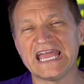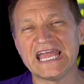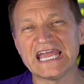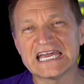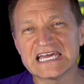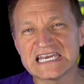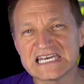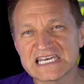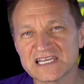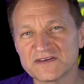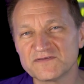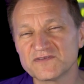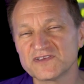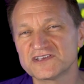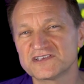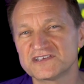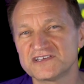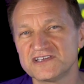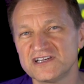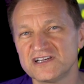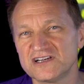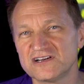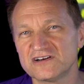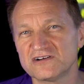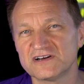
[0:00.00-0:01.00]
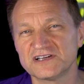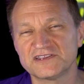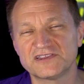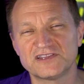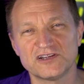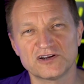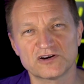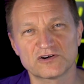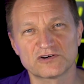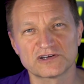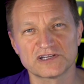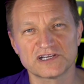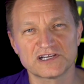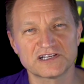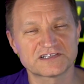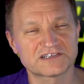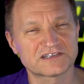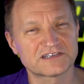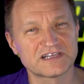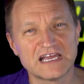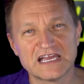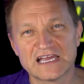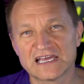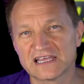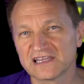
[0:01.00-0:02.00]
end of this year at the
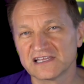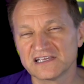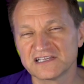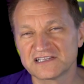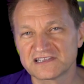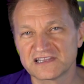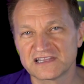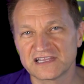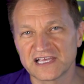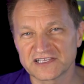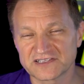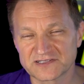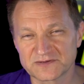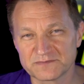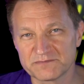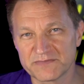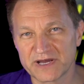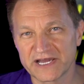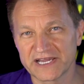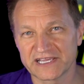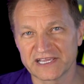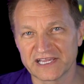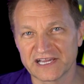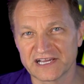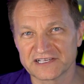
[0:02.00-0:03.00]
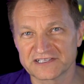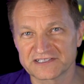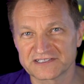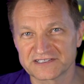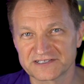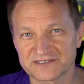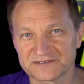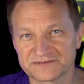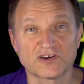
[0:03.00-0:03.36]
earliest, at least that's my guess.